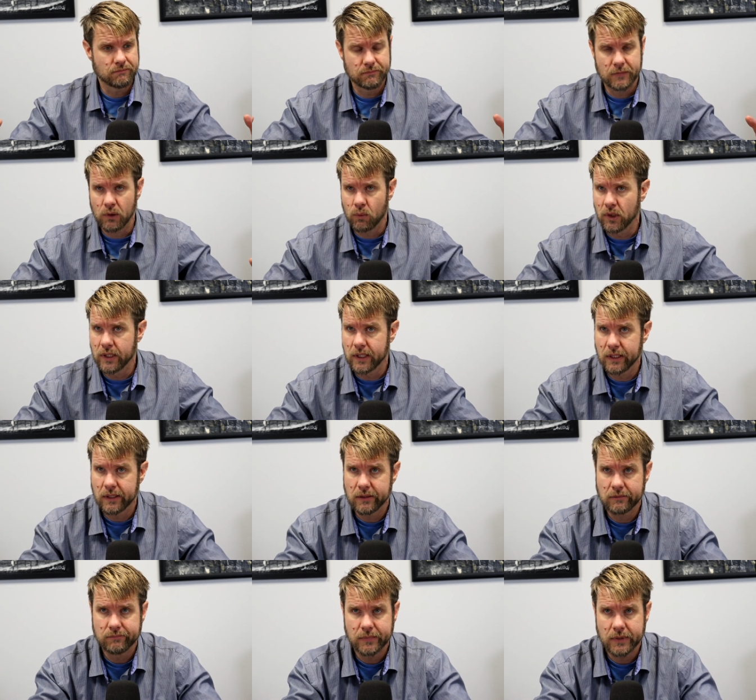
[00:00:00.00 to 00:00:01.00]
We're in
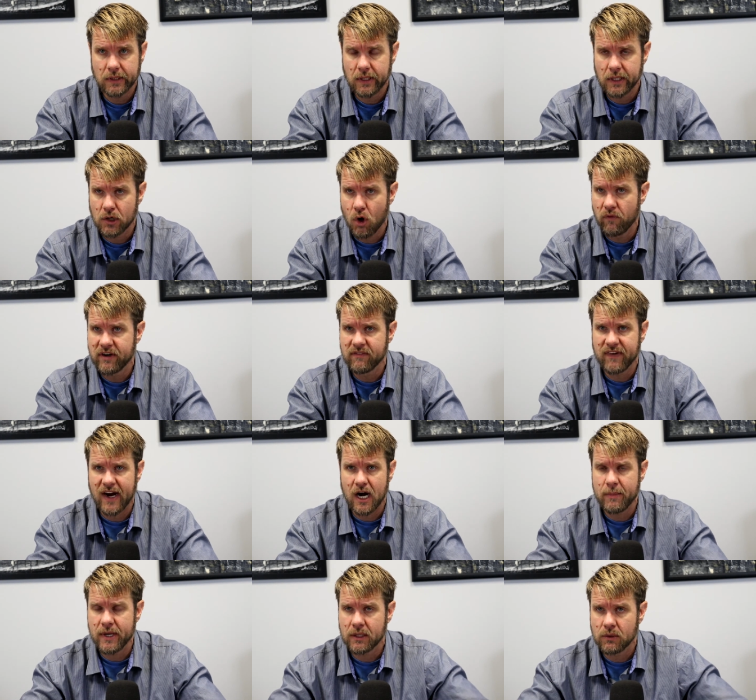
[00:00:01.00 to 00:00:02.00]
a COVID
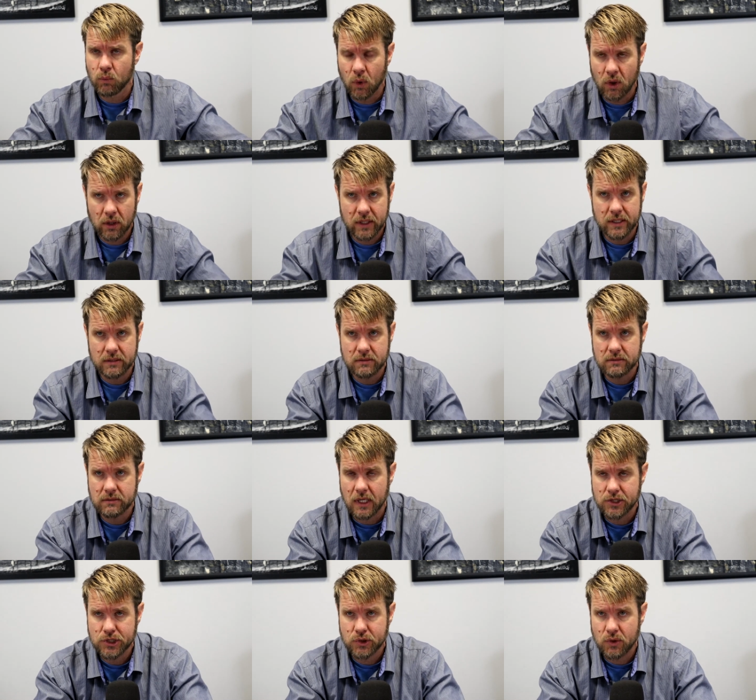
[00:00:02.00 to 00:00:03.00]
environment. Work has
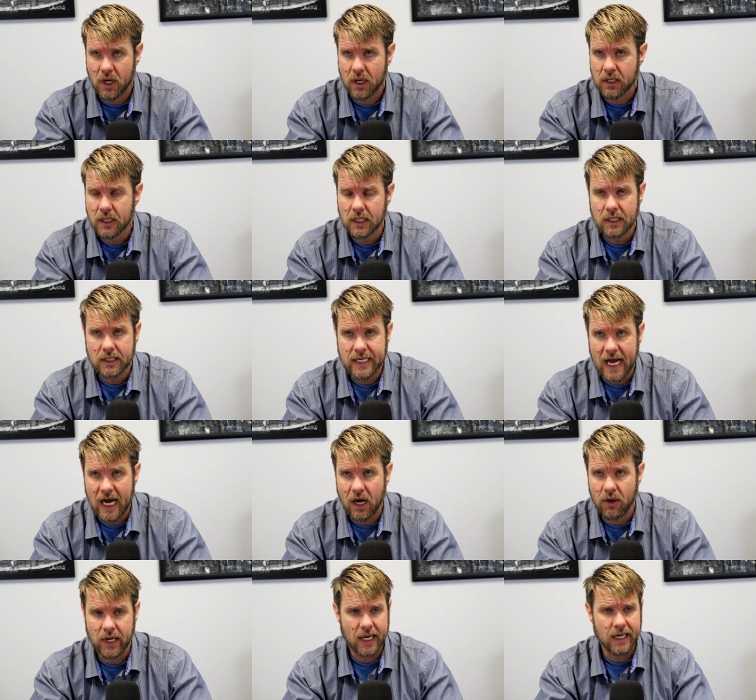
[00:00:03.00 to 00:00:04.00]
shrunk
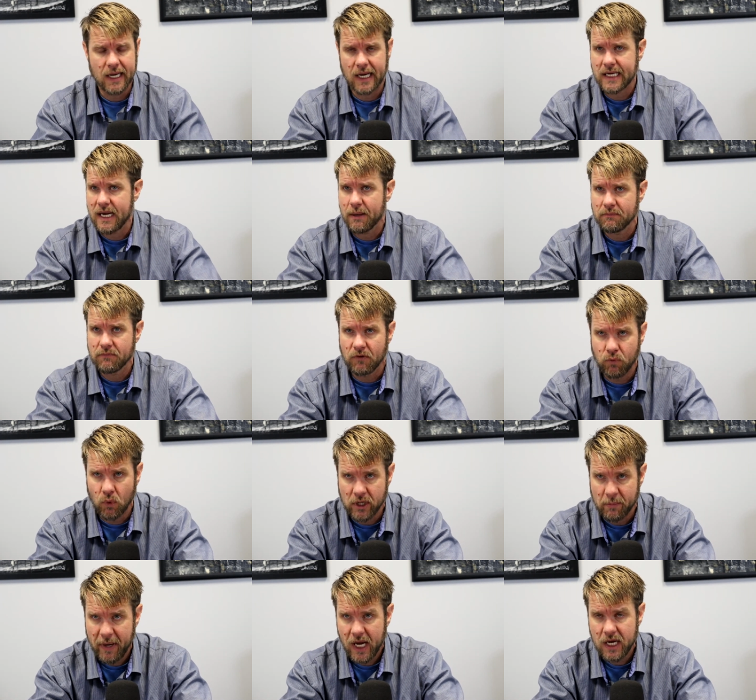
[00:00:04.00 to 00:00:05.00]
down. I can't
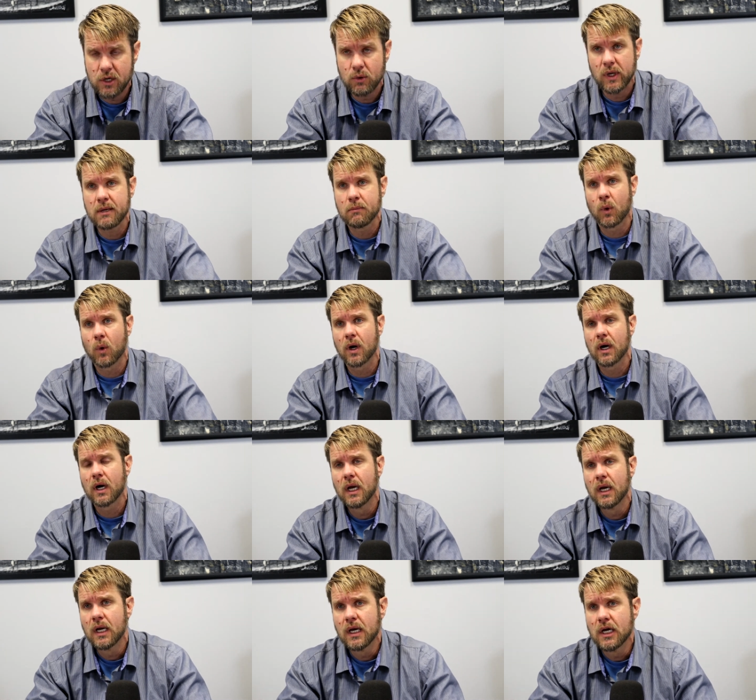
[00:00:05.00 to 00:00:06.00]
afford to pay you anymore,
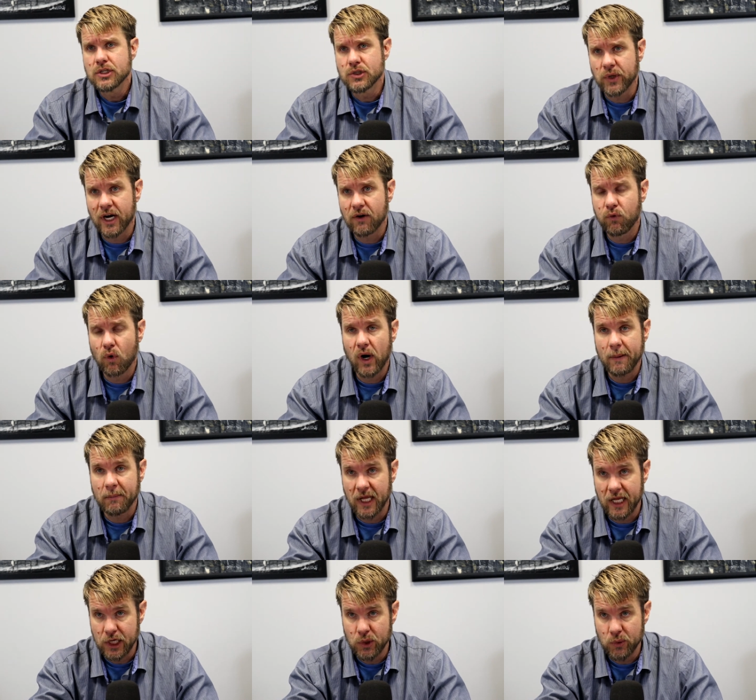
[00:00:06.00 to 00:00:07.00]
so therefore I'm
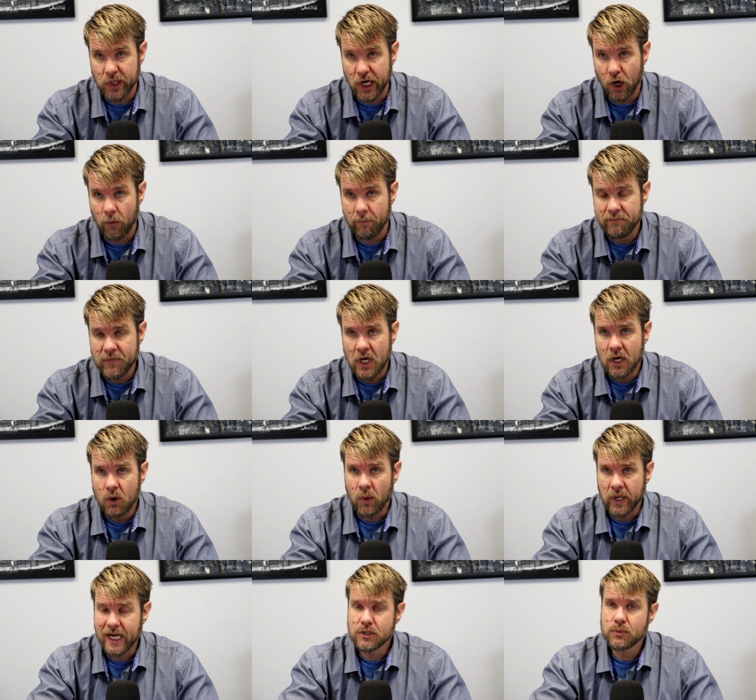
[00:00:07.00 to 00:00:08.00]
letting you go.
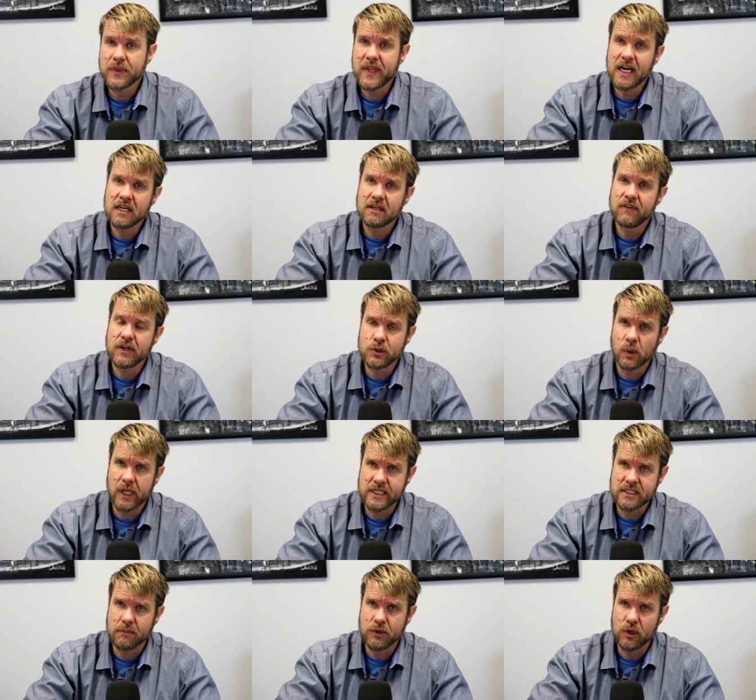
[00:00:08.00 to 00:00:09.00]
Well, guess what that individual
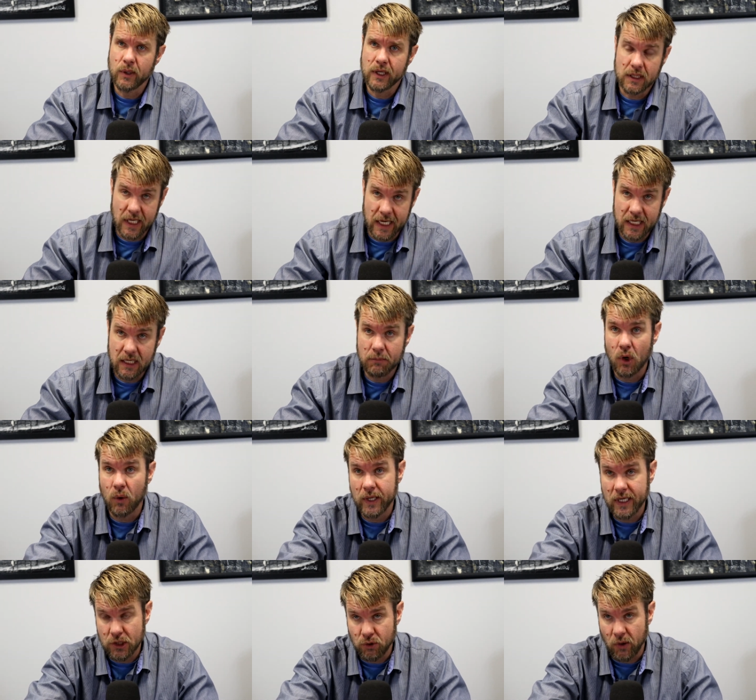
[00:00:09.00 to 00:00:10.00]
ends up doing? They end up
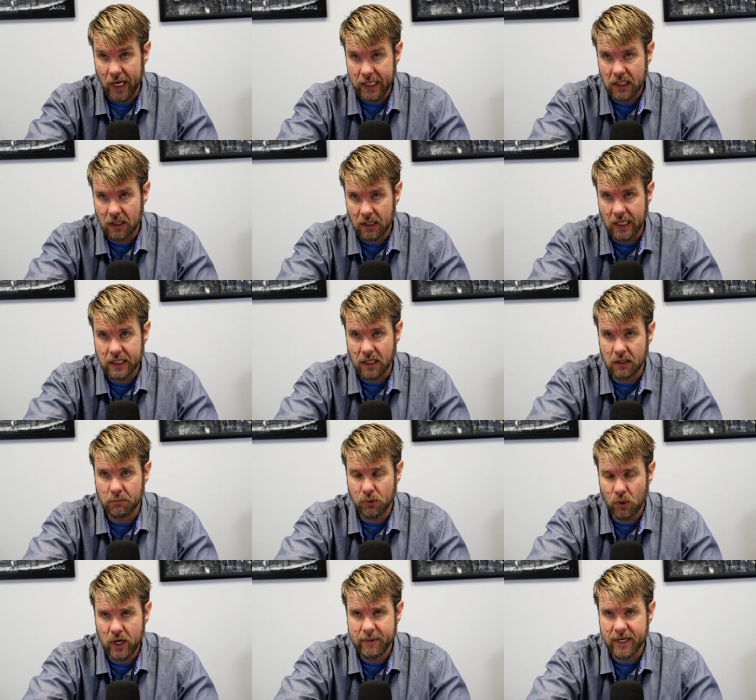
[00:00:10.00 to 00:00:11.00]
going and trying to collect
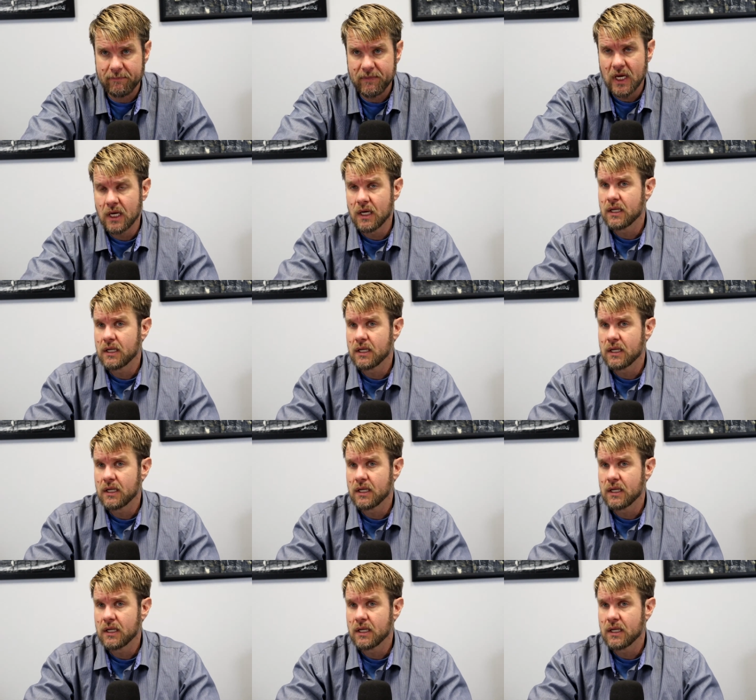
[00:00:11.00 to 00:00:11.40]
unemployment.